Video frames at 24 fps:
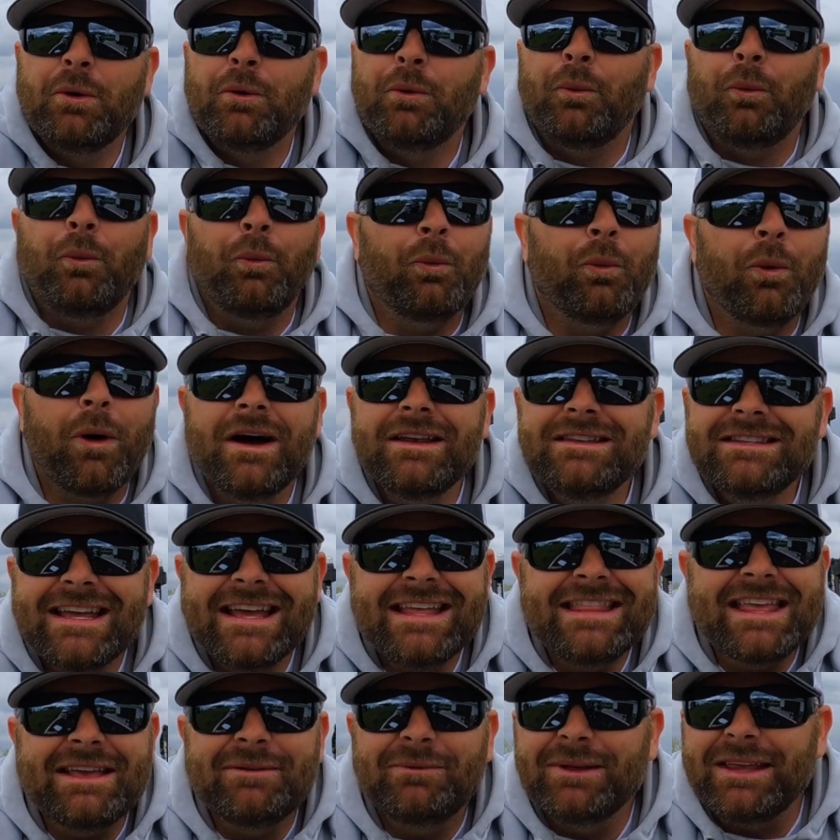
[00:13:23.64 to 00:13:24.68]
One day
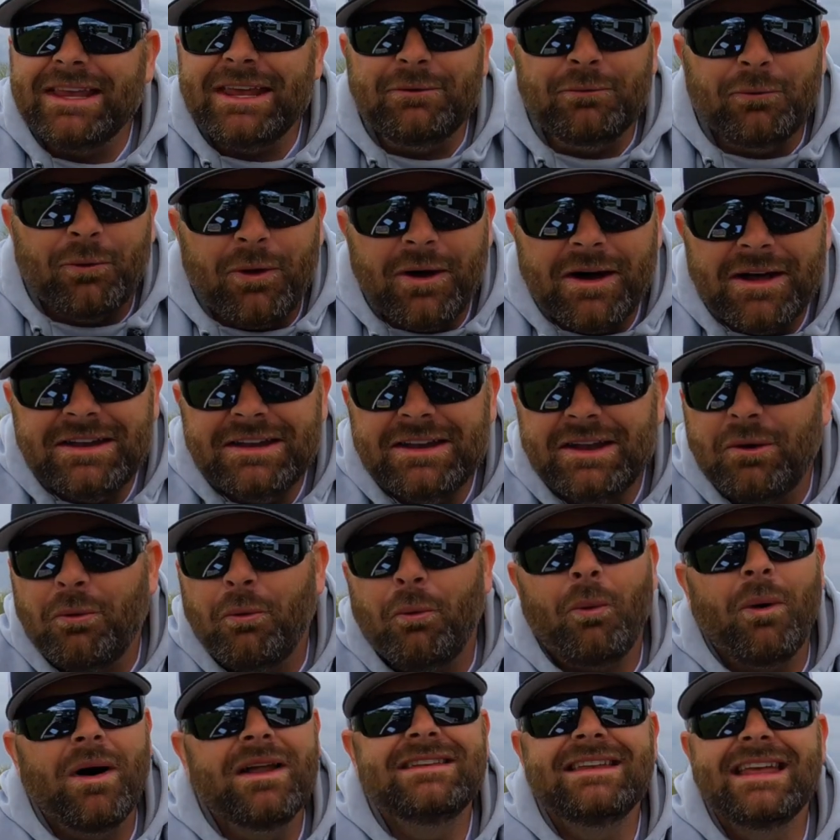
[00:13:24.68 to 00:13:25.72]
they will eat one
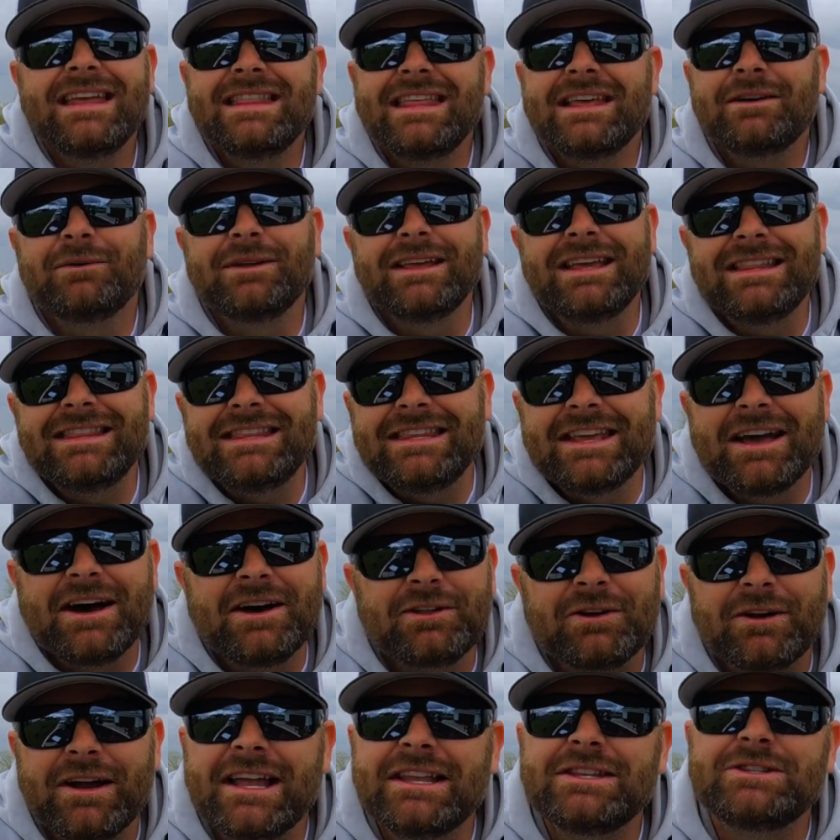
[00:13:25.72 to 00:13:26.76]
day they will eat the
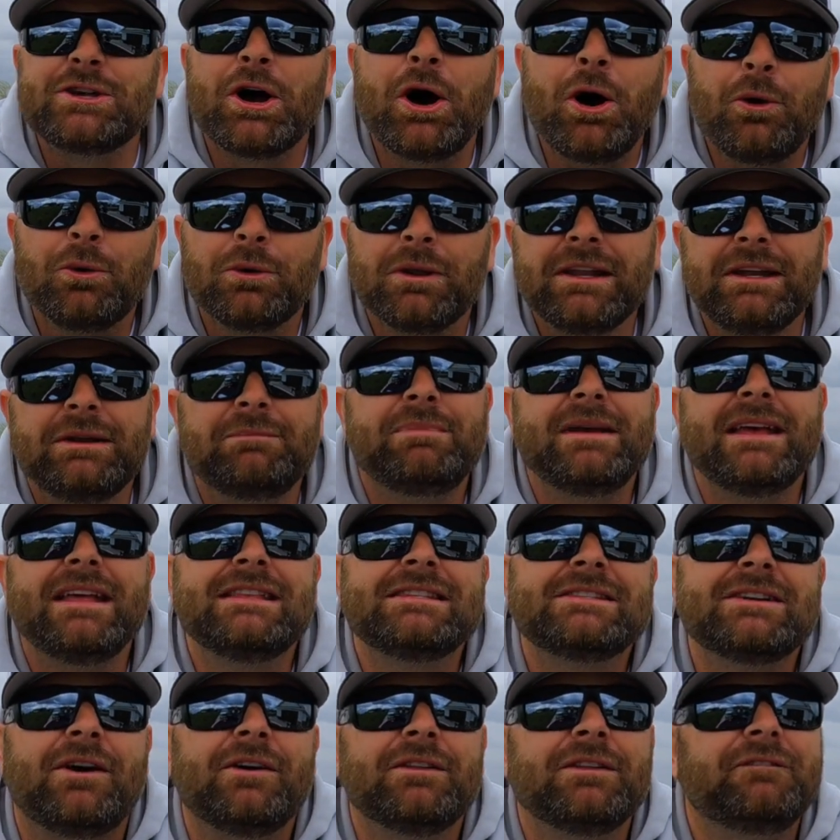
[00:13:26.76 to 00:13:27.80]
other. It totally depends
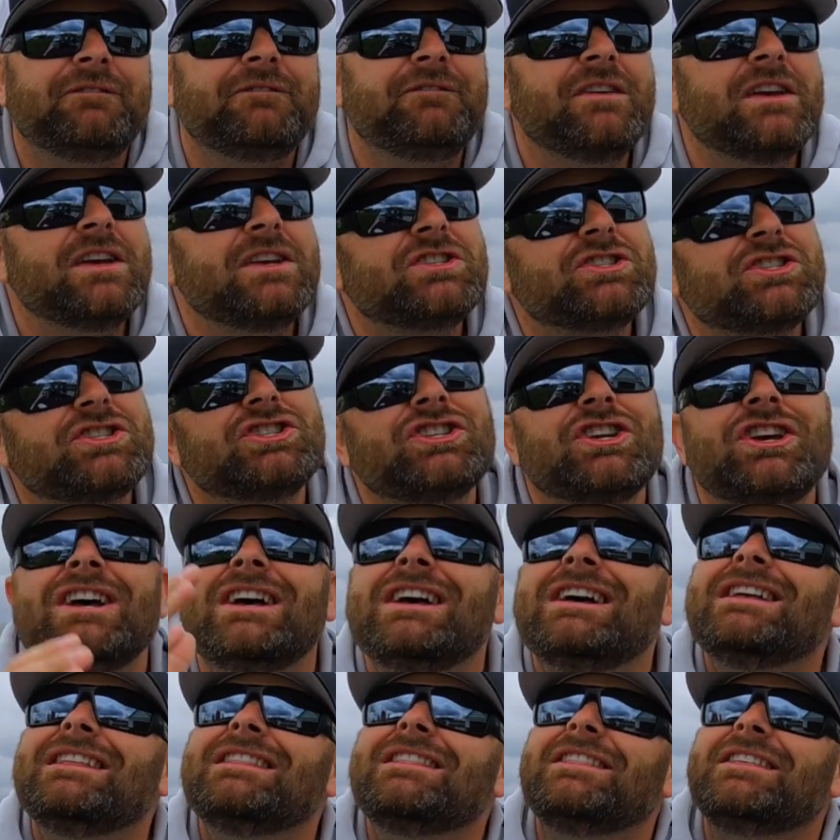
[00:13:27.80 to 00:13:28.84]
on the fish,
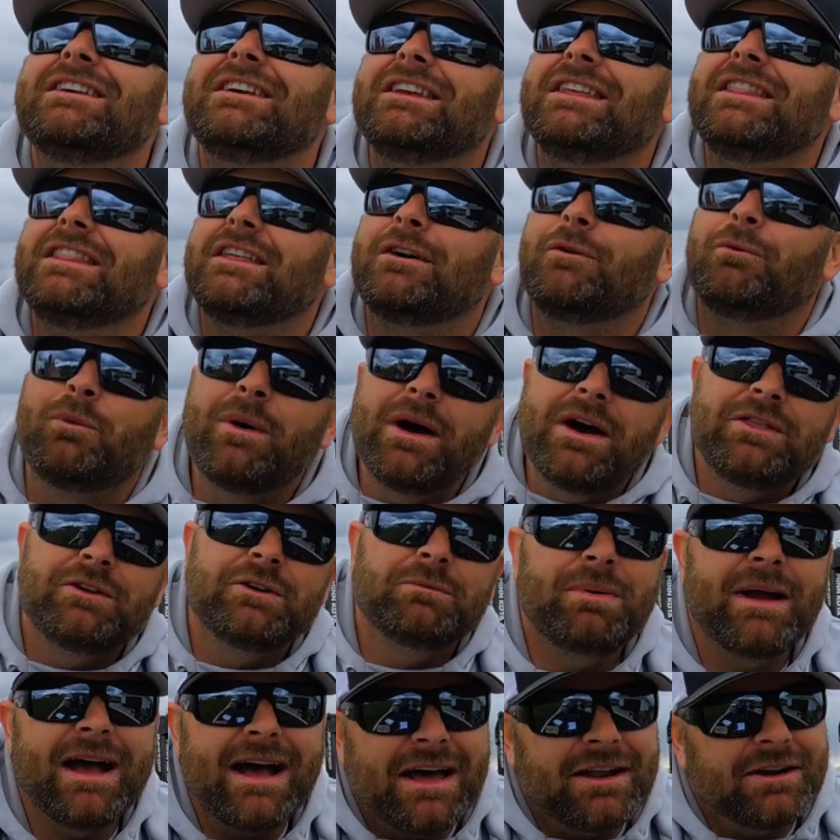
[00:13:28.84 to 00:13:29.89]
the weather
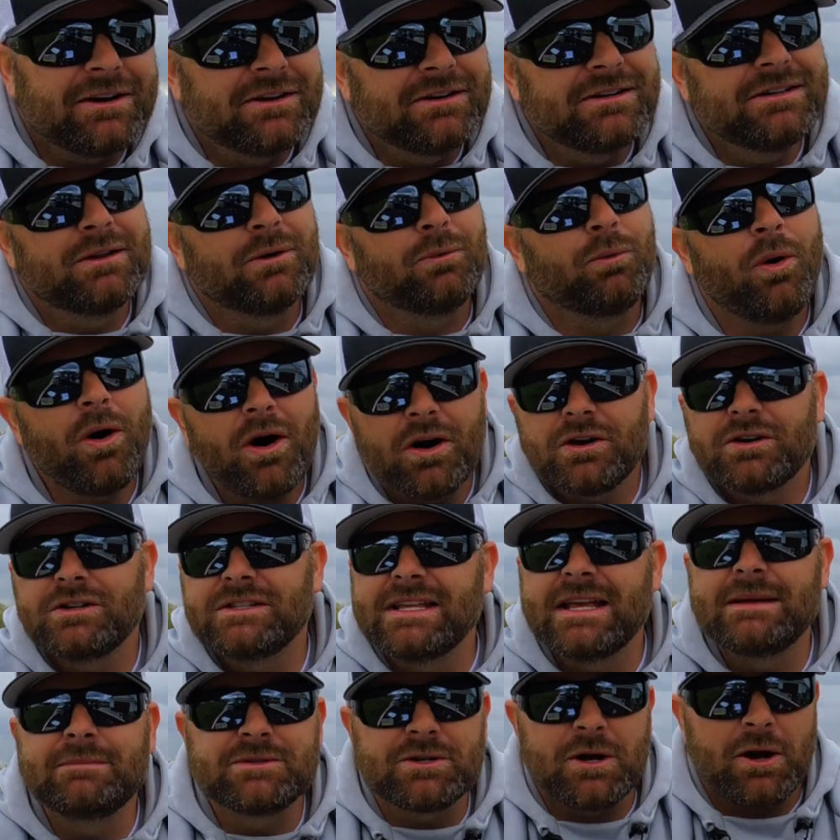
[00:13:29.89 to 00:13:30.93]
pattern, the water
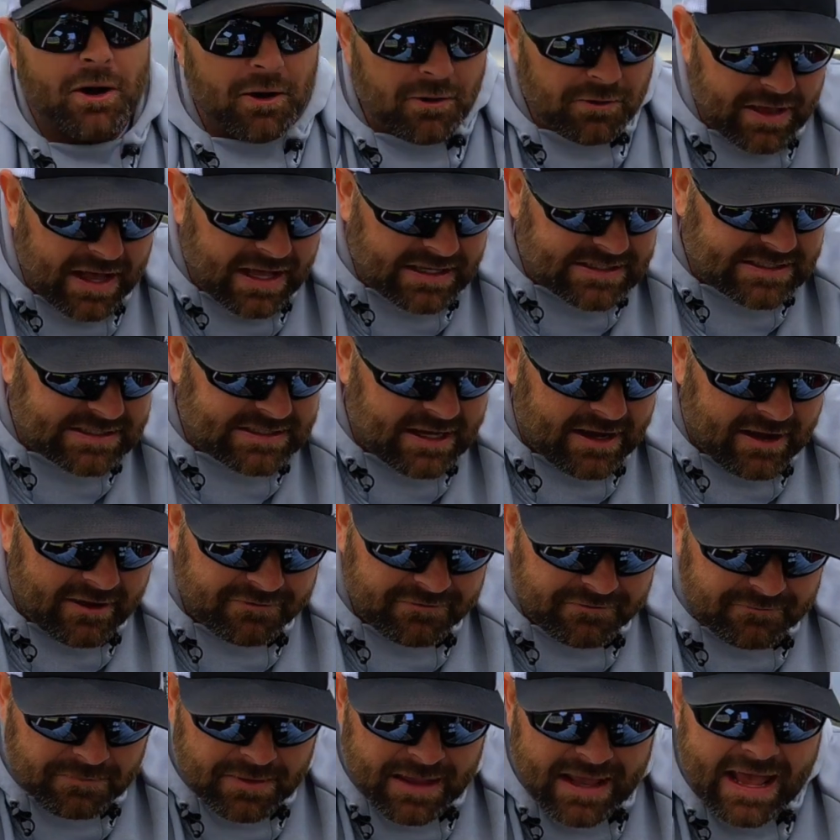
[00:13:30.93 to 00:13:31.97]
temps, all that stuff.